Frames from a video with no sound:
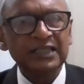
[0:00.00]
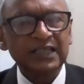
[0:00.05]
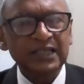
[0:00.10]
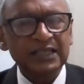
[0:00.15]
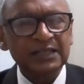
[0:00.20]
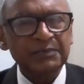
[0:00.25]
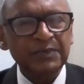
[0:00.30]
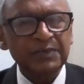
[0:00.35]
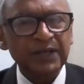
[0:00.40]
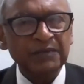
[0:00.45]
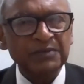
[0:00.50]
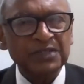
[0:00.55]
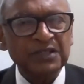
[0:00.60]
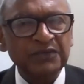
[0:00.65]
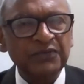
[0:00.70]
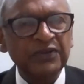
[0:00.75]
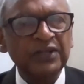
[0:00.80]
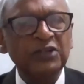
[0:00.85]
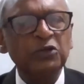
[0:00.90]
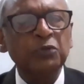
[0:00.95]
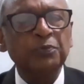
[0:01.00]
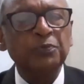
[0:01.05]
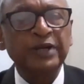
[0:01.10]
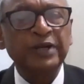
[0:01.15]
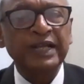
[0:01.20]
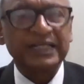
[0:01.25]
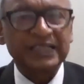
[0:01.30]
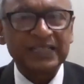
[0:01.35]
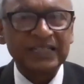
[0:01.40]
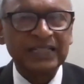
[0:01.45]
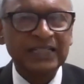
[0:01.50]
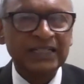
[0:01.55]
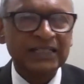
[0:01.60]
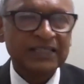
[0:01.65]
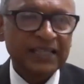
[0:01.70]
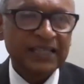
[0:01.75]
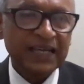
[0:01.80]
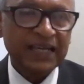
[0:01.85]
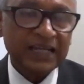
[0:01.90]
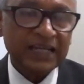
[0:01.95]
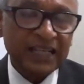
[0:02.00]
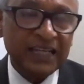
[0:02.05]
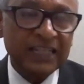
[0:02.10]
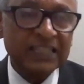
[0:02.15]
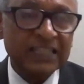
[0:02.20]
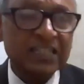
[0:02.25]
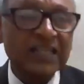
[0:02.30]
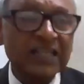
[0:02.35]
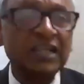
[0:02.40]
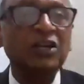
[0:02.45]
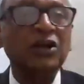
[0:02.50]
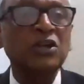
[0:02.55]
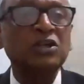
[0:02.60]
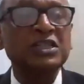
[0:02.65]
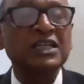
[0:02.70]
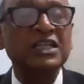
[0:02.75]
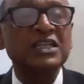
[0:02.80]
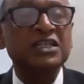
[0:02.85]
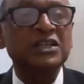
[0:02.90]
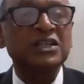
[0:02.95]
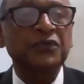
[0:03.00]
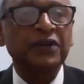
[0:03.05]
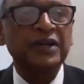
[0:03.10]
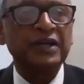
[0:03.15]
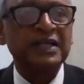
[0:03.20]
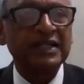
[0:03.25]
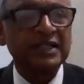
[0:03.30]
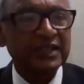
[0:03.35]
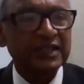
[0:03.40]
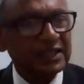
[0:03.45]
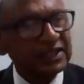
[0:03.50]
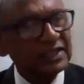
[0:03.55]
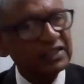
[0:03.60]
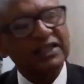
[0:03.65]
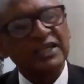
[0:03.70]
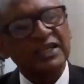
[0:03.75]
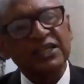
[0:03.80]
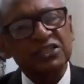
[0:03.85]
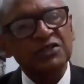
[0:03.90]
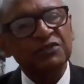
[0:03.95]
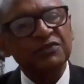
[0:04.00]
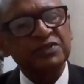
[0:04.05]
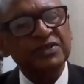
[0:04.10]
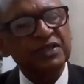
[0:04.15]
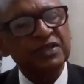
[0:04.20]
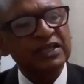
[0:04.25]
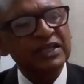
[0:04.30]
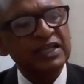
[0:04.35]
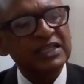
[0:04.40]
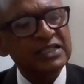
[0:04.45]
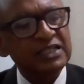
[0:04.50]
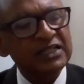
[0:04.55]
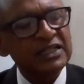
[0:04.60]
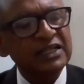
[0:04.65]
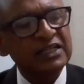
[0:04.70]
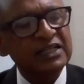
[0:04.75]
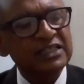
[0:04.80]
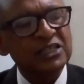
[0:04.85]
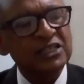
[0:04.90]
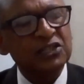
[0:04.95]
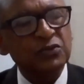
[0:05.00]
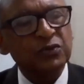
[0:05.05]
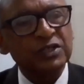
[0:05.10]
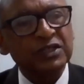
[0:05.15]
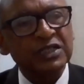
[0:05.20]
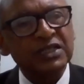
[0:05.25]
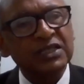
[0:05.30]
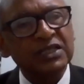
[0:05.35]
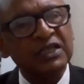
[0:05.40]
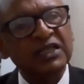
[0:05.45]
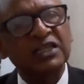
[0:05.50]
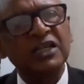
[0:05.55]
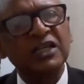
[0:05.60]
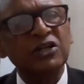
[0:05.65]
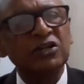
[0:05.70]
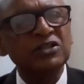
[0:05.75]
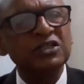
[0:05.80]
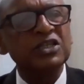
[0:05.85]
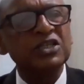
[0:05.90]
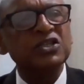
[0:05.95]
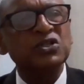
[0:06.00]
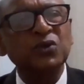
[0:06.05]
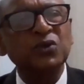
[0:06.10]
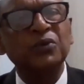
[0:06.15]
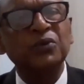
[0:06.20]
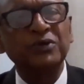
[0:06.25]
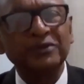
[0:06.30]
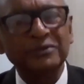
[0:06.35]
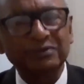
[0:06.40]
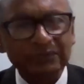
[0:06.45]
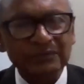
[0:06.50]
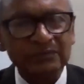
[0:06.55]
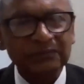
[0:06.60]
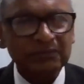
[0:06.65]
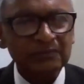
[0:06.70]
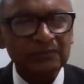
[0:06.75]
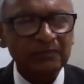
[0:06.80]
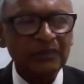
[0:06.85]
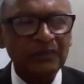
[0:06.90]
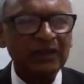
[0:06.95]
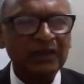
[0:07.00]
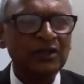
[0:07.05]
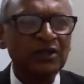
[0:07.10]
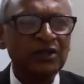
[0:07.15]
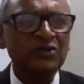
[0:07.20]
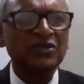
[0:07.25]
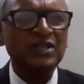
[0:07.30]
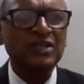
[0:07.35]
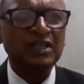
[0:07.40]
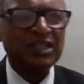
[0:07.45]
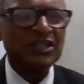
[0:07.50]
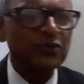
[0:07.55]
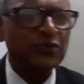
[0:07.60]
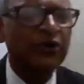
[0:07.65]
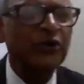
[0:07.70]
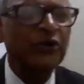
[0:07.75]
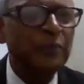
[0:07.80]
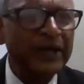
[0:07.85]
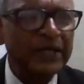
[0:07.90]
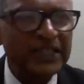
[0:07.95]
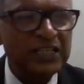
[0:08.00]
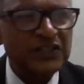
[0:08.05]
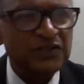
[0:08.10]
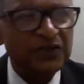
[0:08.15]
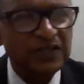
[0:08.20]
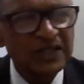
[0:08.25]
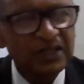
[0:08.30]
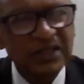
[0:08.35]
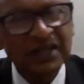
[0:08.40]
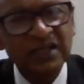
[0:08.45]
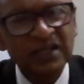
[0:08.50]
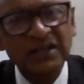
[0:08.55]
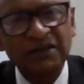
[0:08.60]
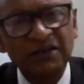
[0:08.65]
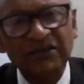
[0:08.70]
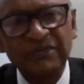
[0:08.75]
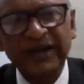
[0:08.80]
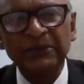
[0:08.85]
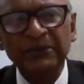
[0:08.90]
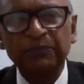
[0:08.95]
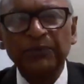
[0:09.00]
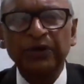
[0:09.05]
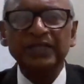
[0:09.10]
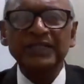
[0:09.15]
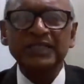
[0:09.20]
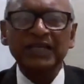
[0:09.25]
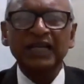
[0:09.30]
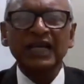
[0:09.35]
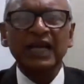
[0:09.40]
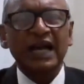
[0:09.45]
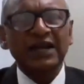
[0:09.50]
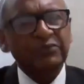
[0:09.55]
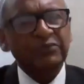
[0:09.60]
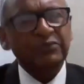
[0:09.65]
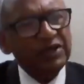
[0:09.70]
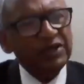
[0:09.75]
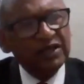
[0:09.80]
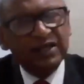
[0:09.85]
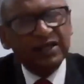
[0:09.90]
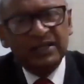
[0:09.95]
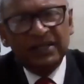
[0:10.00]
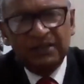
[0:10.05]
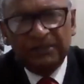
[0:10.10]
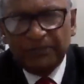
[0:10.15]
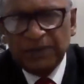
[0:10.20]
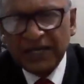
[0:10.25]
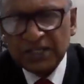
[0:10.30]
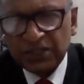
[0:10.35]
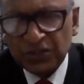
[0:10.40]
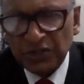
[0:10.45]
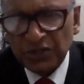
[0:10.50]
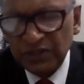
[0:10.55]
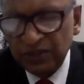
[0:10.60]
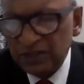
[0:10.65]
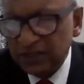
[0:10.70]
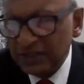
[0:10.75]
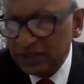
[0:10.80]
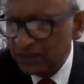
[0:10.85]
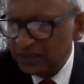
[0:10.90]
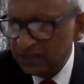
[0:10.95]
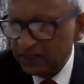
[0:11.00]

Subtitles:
it becomes difficult to predict. There, the internal logic is different. In the case of an engineering situation, internal logic is known. So I just wanted to make this fine point. I will pass on